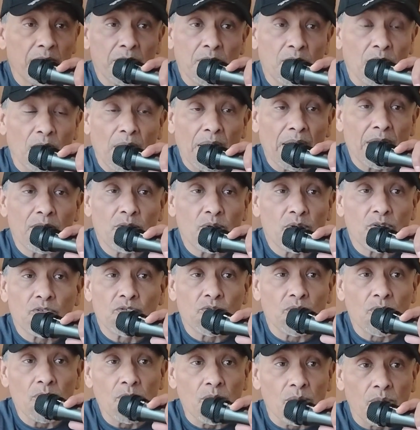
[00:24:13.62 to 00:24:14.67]
had no
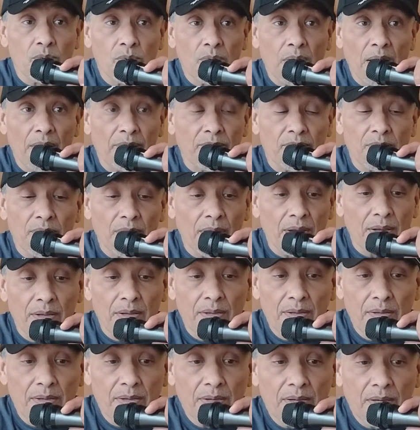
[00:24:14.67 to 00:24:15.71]
control after that.
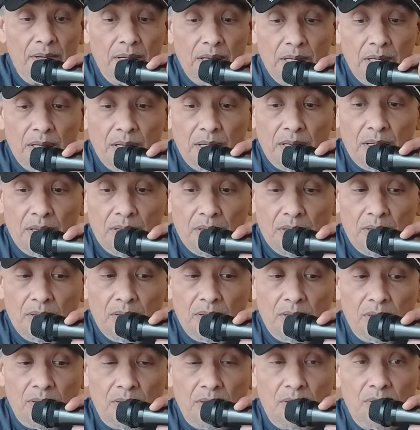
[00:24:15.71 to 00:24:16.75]

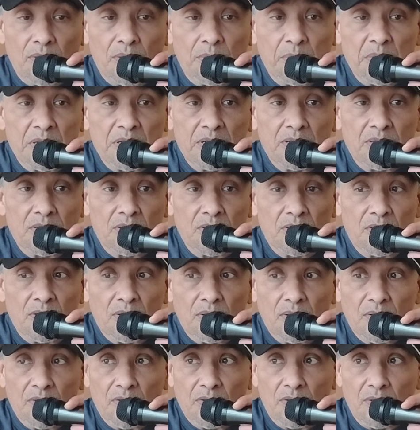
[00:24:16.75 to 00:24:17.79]
You know what I mean?
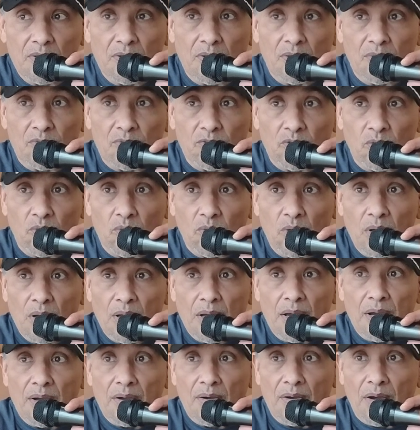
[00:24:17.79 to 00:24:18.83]
So
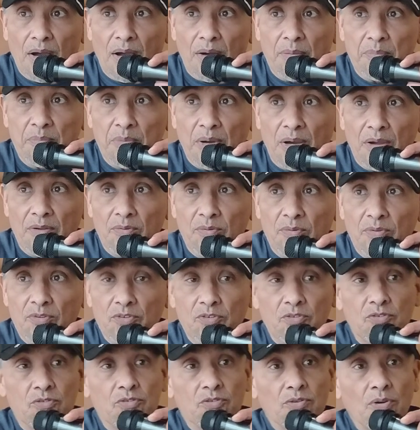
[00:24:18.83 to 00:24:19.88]
I
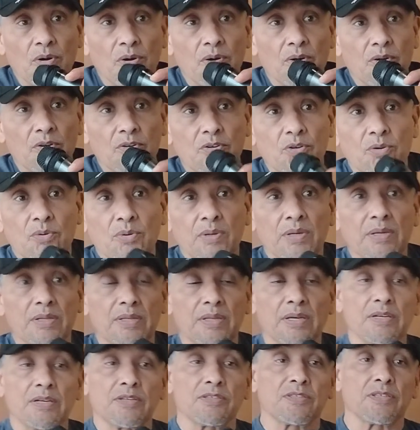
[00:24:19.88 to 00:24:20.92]
start doing
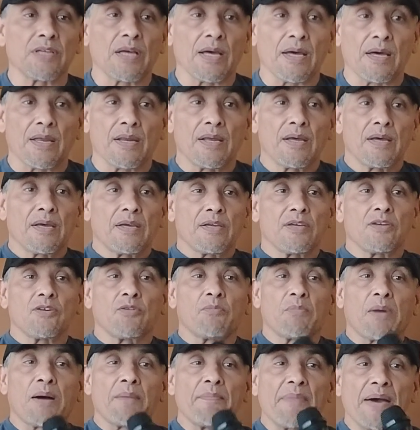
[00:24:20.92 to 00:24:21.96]
things that,
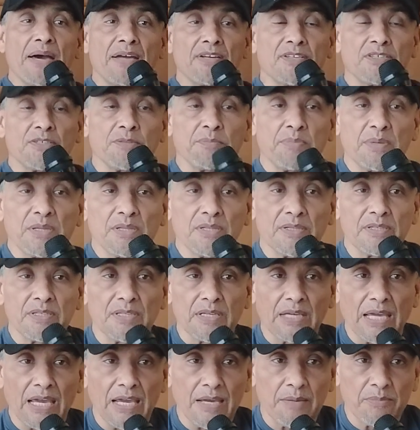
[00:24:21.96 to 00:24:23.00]
my manageability
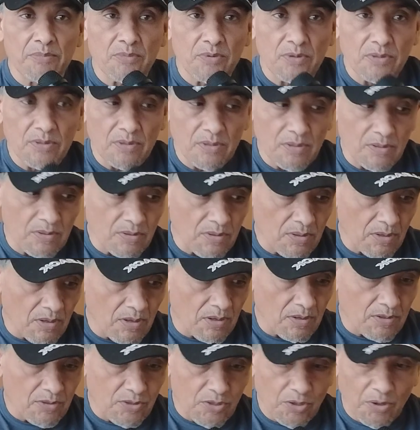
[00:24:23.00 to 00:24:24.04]
came
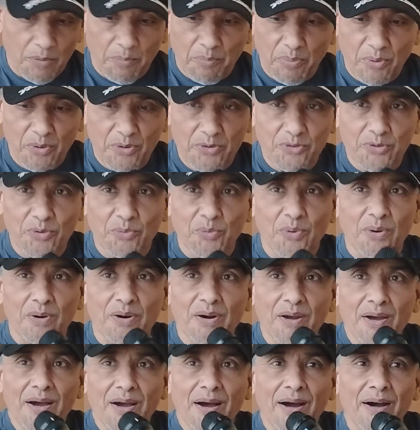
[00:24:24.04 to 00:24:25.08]
to a point to where
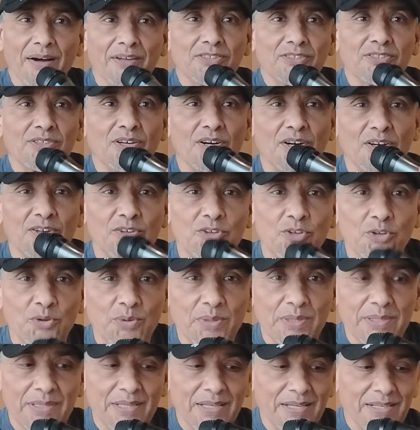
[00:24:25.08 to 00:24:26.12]
I started
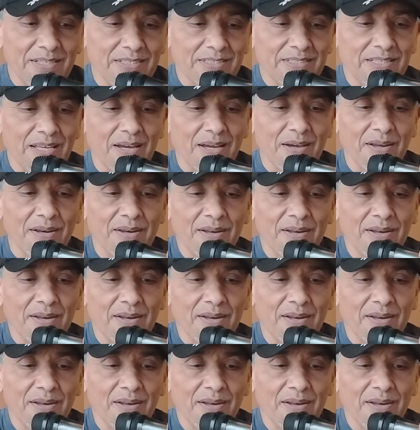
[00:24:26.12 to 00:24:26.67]
doing things that,